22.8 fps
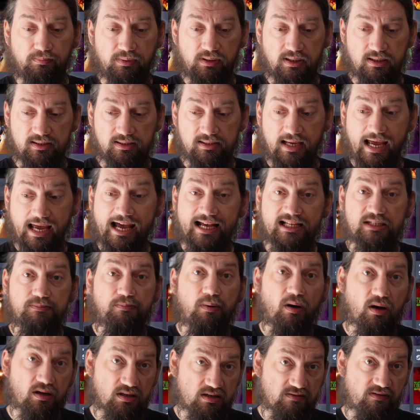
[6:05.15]
Plus as
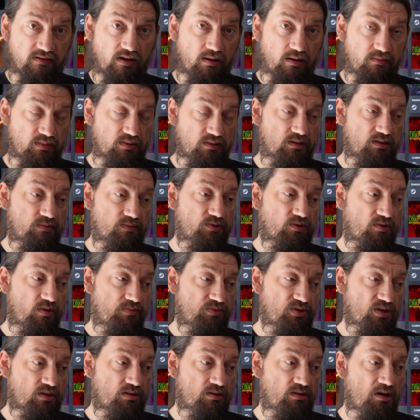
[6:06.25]
part of a Humble
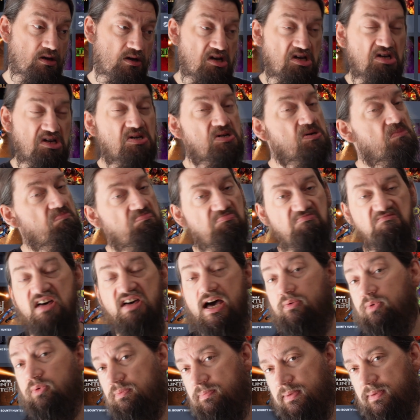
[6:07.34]
subscription,
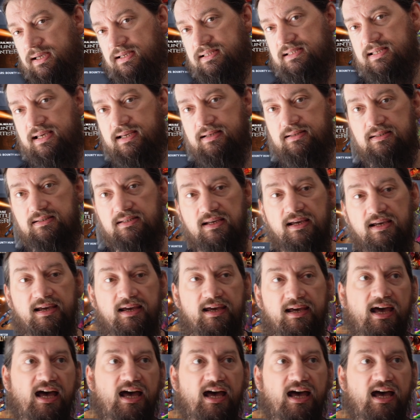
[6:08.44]
that would make sense.